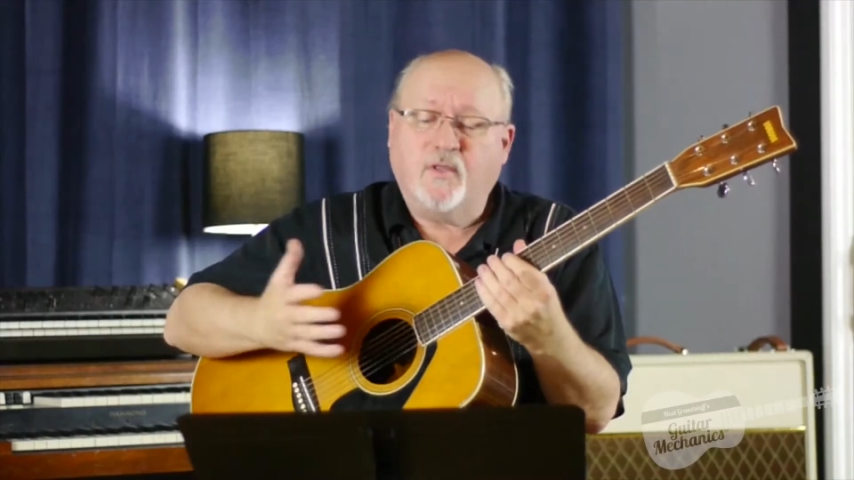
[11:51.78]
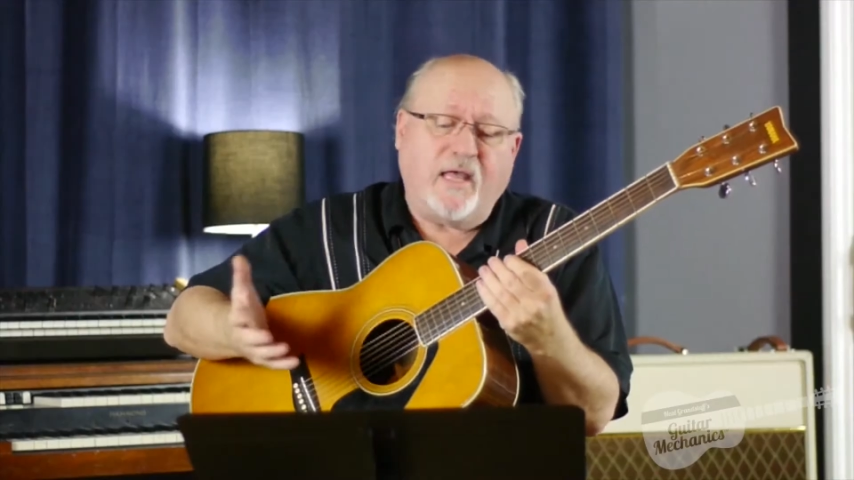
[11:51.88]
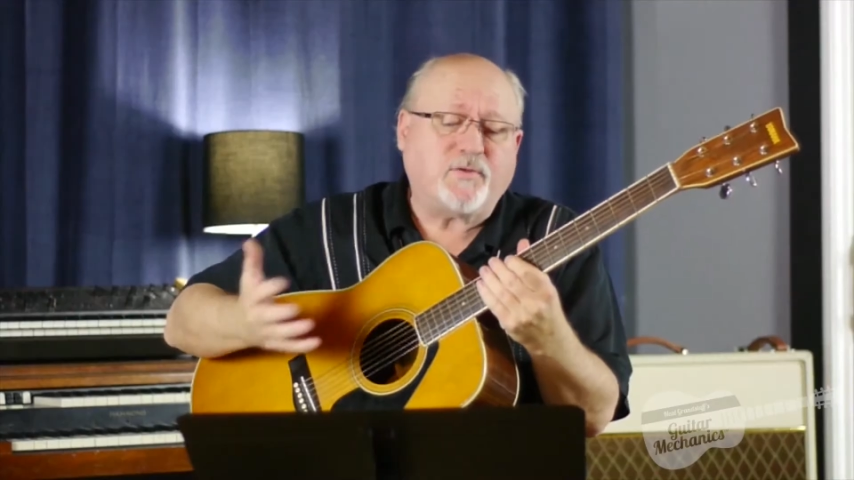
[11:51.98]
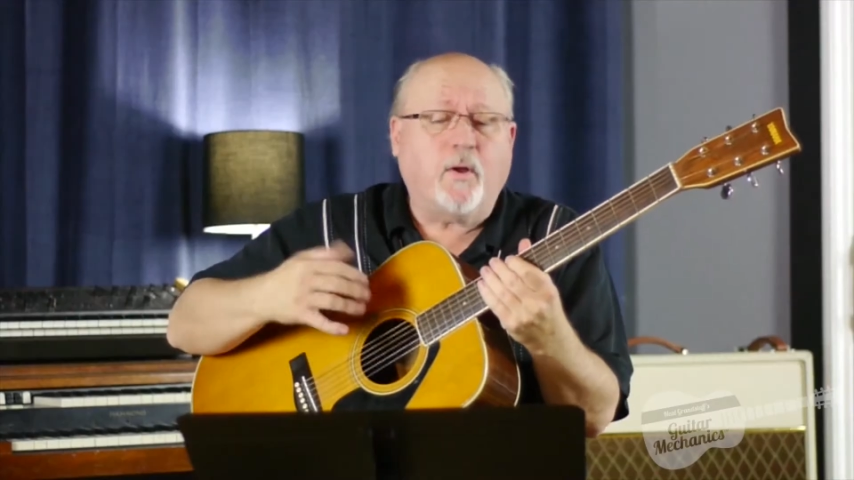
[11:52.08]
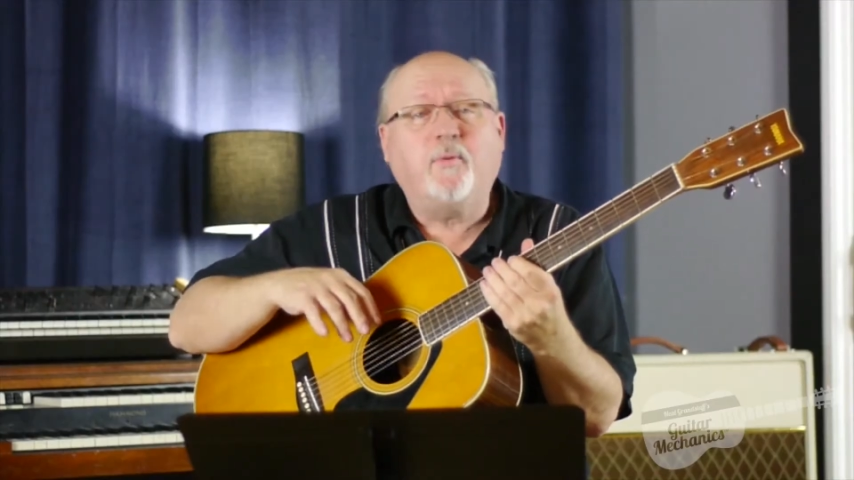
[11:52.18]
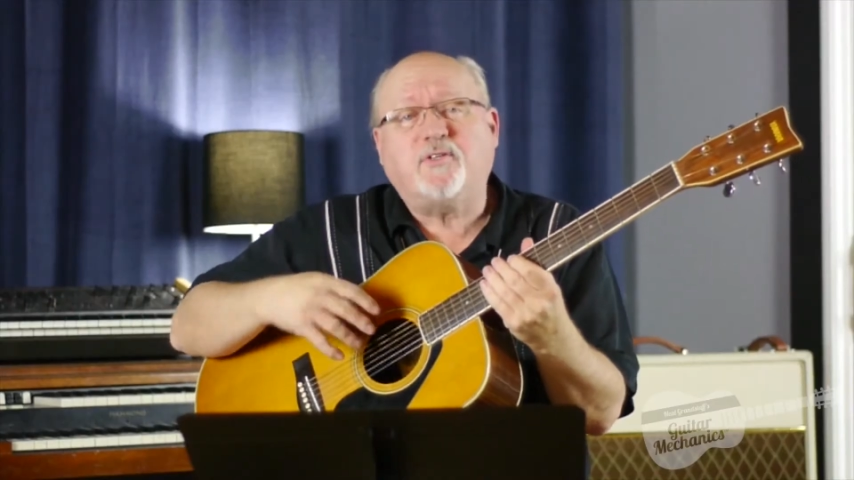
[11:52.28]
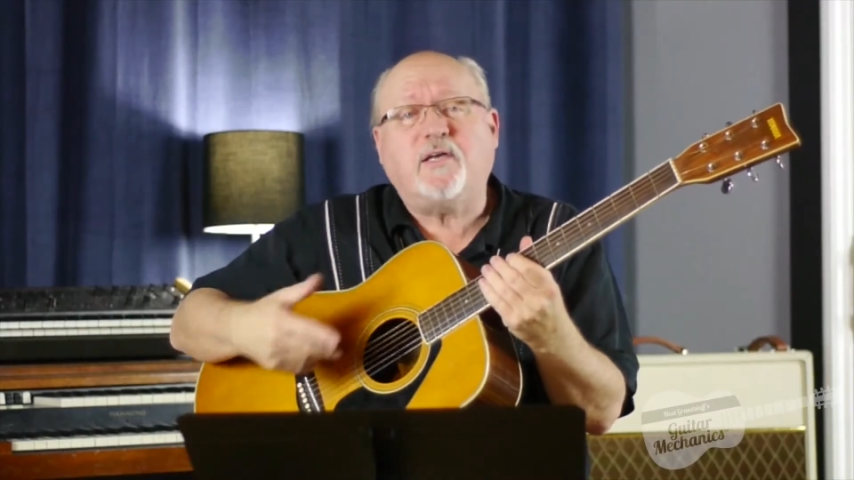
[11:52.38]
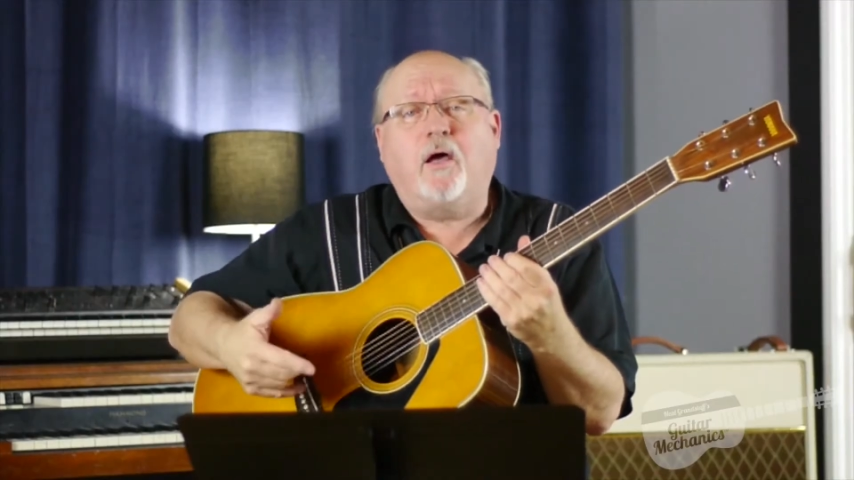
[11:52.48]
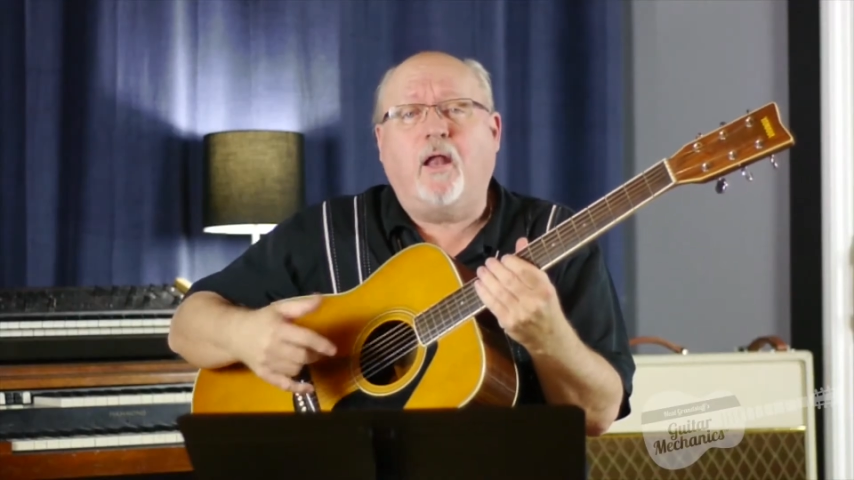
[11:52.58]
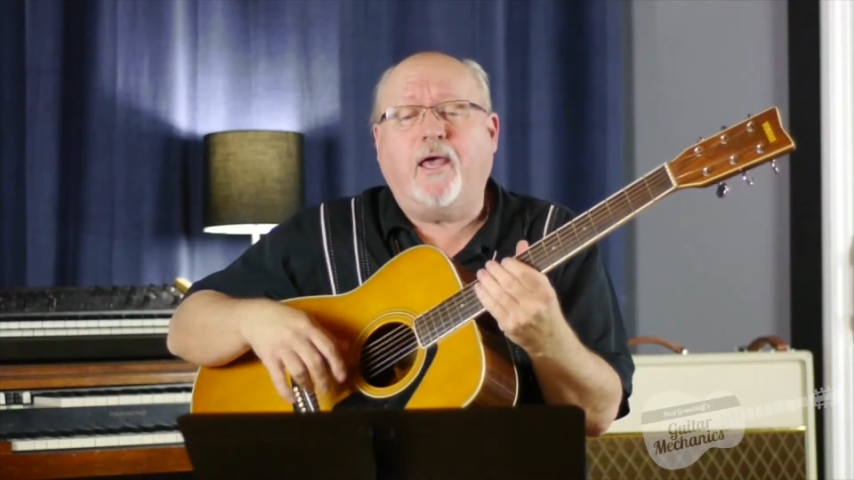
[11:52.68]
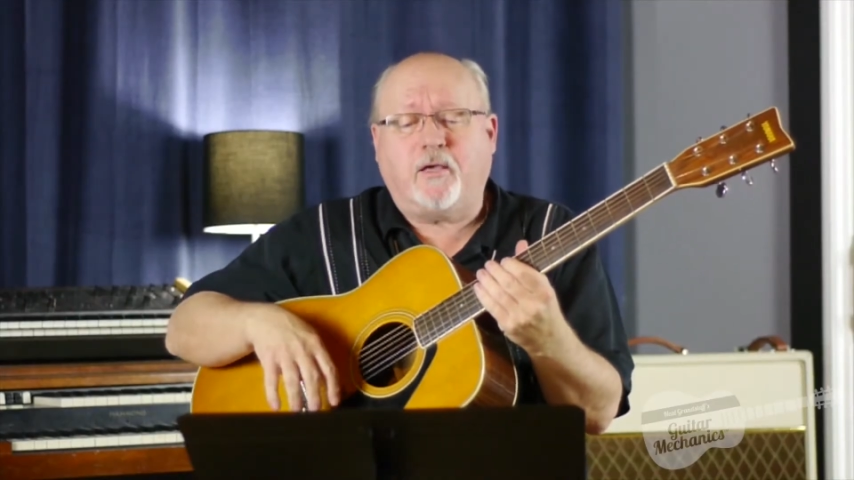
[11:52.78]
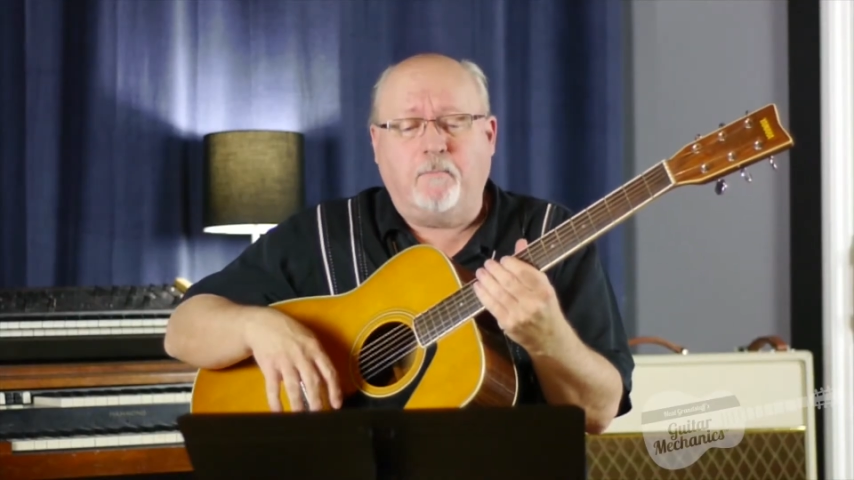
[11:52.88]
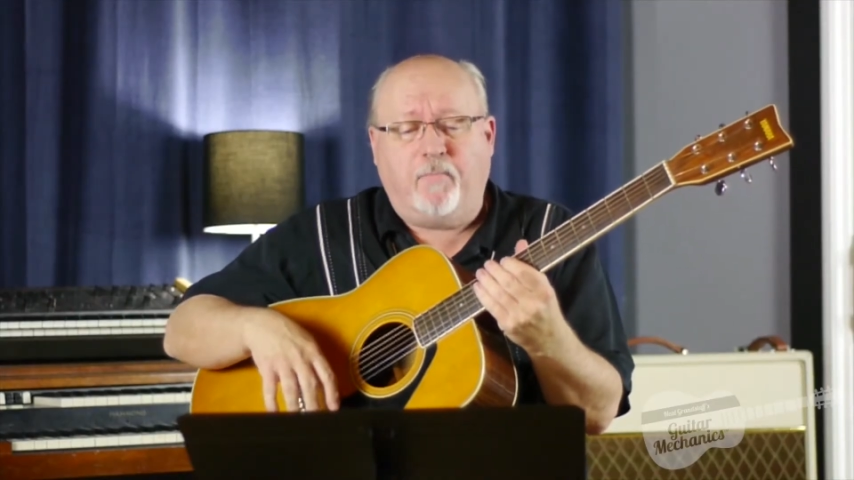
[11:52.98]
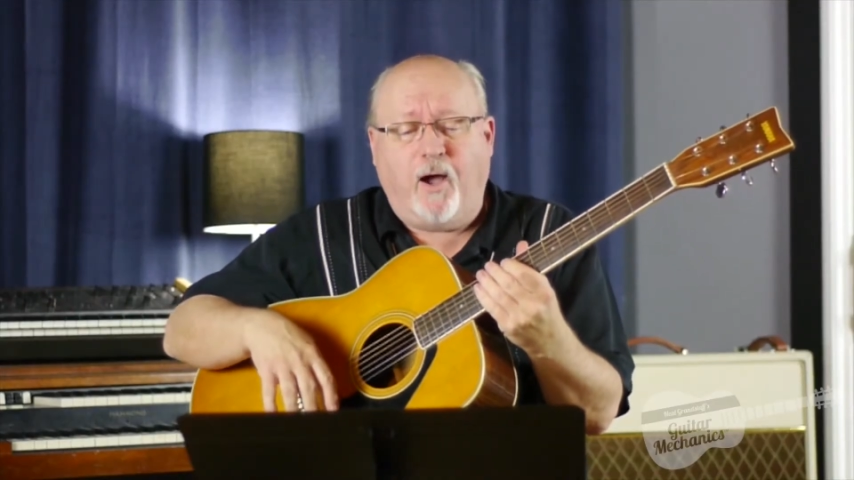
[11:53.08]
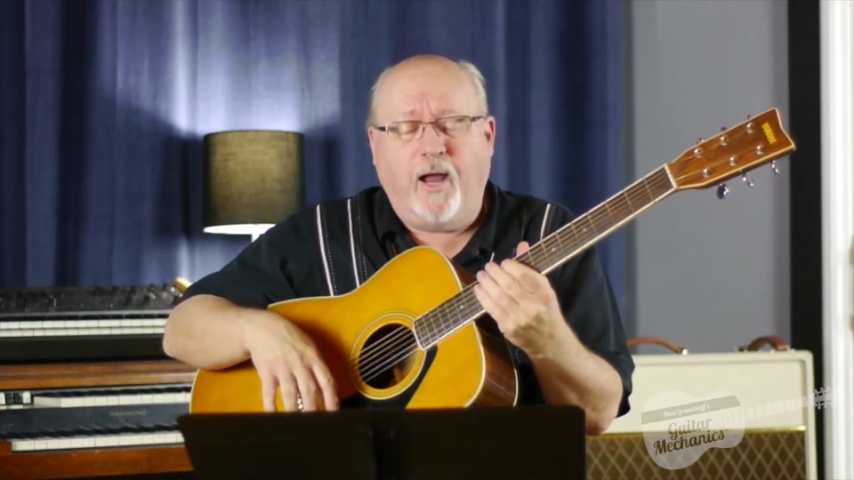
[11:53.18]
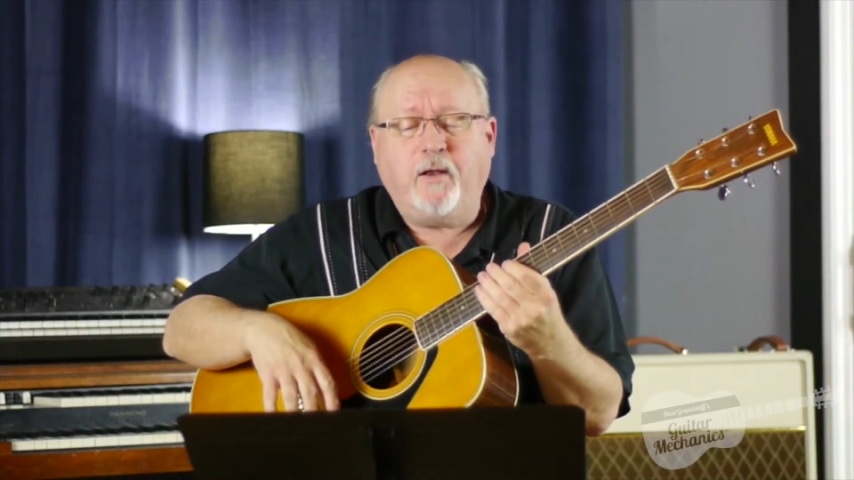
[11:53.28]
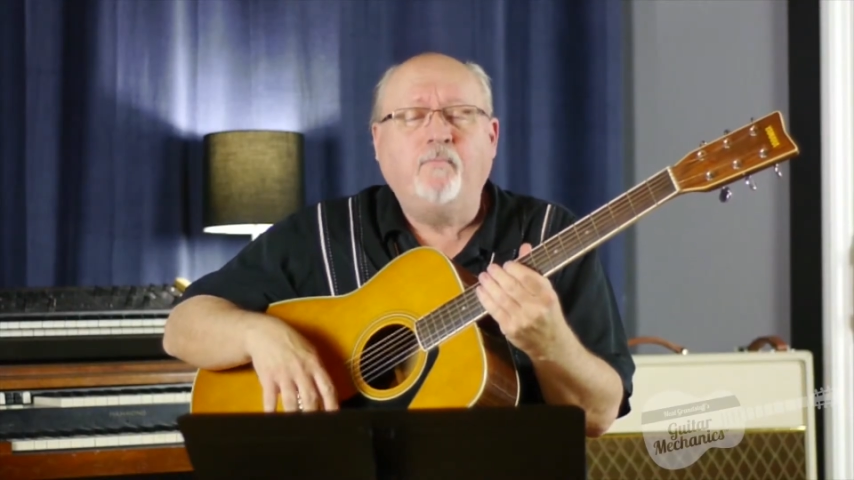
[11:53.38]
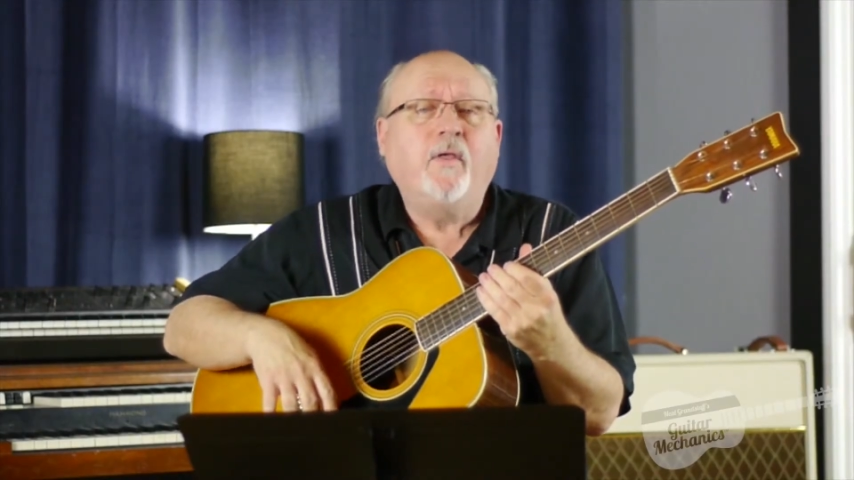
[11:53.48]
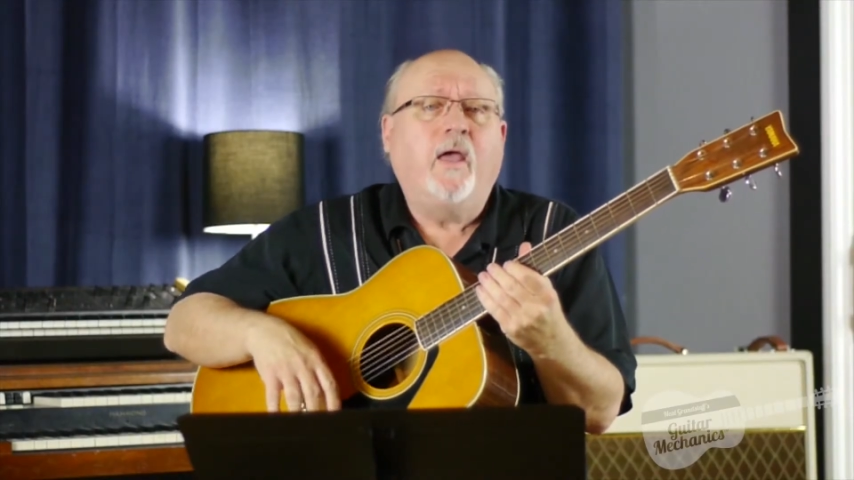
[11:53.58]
that's what it would sound like combined.